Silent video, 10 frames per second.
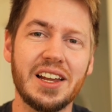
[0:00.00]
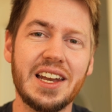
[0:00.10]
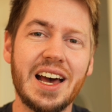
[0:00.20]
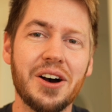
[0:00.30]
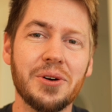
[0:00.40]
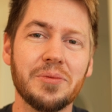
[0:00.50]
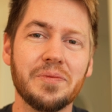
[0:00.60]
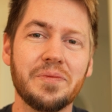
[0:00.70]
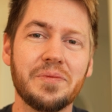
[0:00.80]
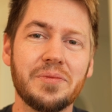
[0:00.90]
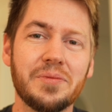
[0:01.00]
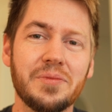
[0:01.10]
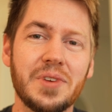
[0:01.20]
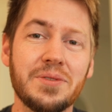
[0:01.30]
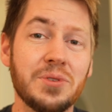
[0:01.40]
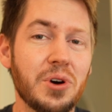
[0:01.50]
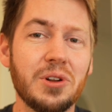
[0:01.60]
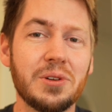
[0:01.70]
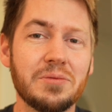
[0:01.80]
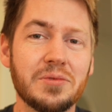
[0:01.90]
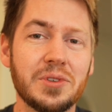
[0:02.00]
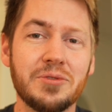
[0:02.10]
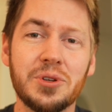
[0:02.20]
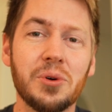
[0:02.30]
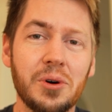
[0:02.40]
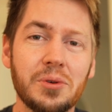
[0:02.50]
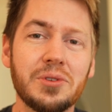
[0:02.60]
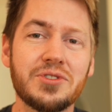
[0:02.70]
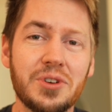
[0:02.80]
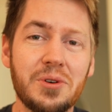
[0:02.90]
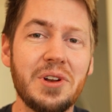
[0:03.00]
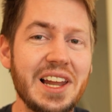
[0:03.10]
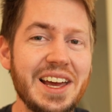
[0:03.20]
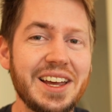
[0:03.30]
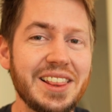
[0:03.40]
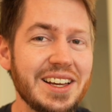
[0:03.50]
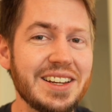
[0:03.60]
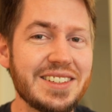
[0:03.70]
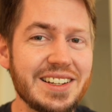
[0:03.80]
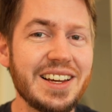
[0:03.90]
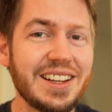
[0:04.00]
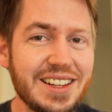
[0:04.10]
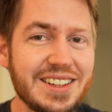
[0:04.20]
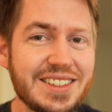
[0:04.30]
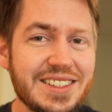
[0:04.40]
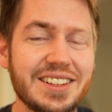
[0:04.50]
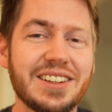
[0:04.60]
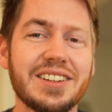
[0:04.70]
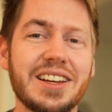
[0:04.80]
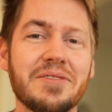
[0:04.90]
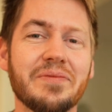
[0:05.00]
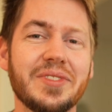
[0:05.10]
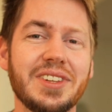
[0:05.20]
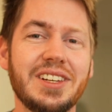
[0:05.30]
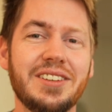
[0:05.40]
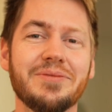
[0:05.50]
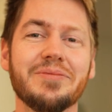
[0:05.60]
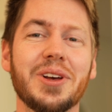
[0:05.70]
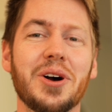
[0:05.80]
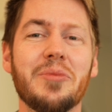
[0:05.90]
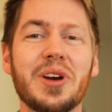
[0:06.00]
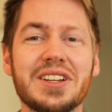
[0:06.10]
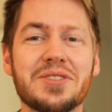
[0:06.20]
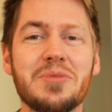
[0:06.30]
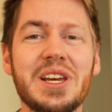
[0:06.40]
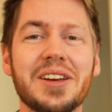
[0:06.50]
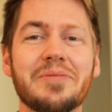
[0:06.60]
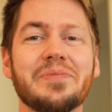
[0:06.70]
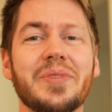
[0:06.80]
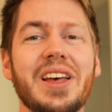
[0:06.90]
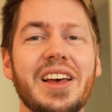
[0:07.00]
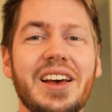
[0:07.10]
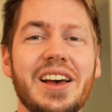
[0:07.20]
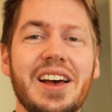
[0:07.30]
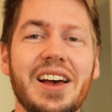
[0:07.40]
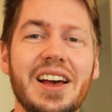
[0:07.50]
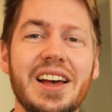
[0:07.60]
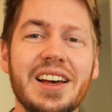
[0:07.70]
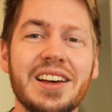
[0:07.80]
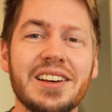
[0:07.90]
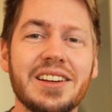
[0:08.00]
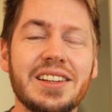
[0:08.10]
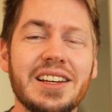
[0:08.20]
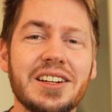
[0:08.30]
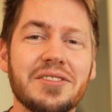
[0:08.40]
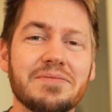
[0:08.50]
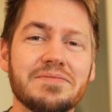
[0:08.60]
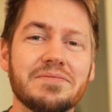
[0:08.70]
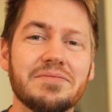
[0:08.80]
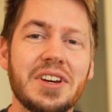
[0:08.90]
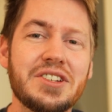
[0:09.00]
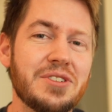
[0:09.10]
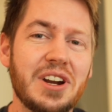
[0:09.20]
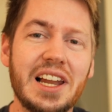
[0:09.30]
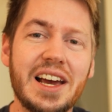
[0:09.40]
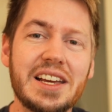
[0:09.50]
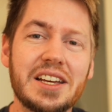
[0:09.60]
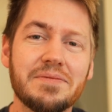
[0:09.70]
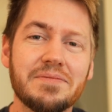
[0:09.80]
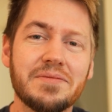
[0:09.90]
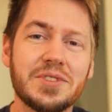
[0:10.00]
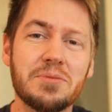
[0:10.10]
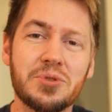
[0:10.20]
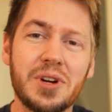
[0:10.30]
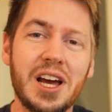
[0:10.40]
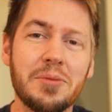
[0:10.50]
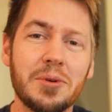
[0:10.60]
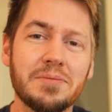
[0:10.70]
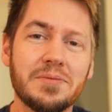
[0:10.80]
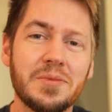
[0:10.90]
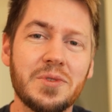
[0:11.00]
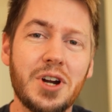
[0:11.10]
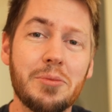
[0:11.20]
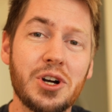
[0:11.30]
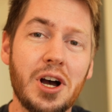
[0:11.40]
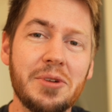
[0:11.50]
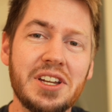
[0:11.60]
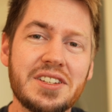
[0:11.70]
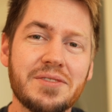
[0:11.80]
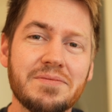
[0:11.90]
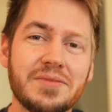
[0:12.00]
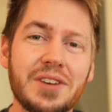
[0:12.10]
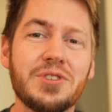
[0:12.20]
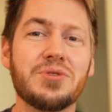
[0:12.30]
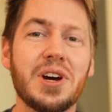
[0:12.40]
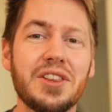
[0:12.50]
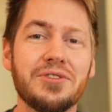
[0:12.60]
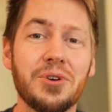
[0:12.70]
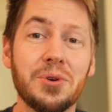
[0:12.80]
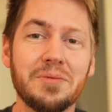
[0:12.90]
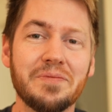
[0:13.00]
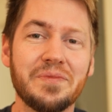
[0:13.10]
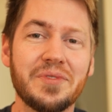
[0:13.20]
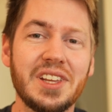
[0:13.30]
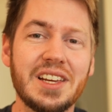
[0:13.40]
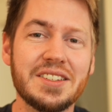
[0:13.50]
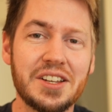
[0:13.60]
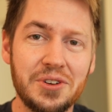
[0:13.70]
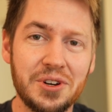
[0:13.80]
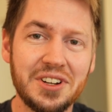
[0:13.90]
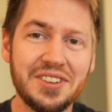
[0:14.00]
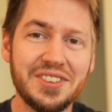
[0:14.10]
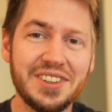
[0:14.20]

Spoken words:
Now, if you also like things like this, okay, hope I can speak. Then make sure to like, subscribe, drop a comment. Have you tried the phone? Is it good?